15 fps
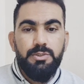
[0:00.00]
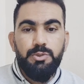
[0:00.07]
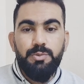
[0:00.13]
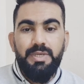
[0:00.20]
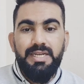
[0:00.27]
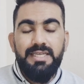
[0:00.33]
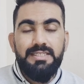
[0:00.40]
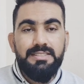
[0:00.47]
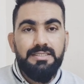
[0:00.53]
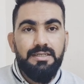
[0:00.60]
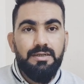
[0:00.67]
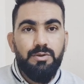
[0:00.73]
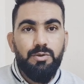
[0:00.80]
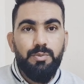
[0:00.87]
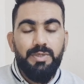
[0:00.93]
manage the
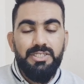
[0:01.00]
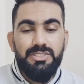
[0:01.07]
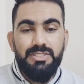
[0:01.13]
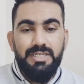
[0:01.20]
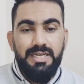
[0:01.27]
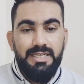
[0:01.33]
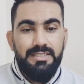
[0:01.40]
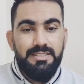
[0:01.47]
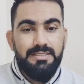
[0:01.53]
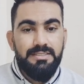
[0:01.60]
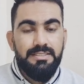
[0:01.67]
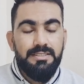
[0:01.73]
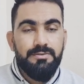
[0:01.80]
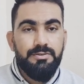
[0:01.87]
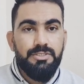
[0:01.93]
occupational health and
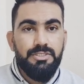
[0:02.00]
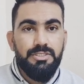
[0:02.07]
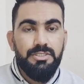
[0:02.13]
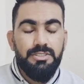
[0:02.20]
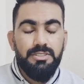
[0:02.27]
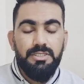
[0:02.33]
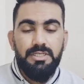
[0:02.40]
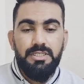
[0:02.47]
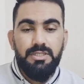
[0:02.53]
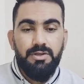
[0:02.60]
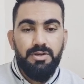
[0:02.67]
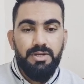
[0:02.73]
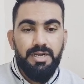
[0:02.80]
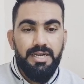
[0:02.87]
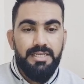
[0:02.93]
safety in
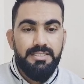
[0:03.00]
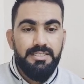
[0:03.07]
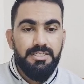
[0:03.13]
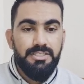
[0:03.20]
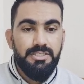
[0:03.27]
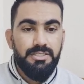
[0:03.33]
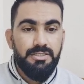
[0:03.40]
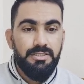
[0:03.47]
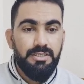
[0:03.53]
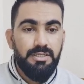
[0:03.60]
the organization.